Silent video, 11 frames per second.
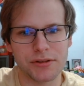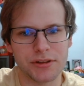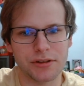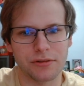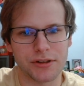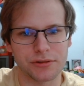hit
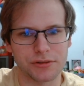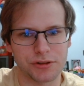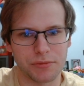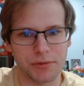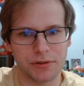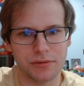Torrential
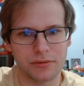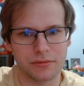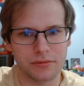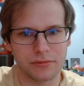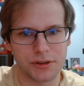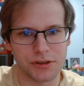Tribute,
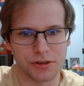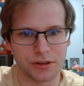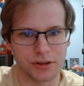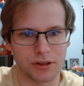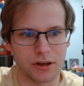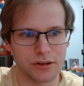which is a
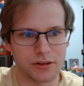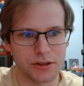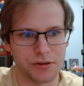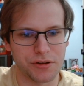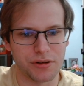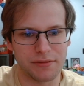good card to know
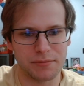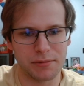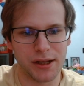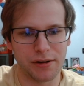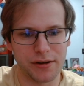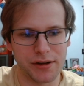you don't
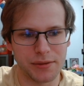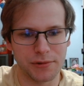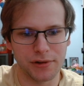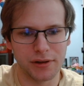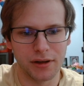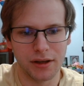play around
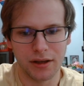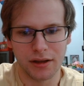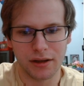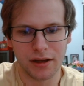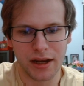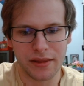anymore.
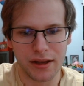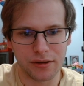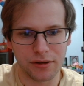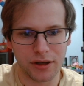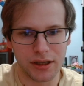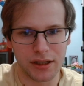And then you're
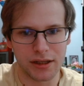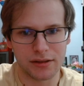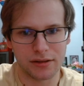going to hit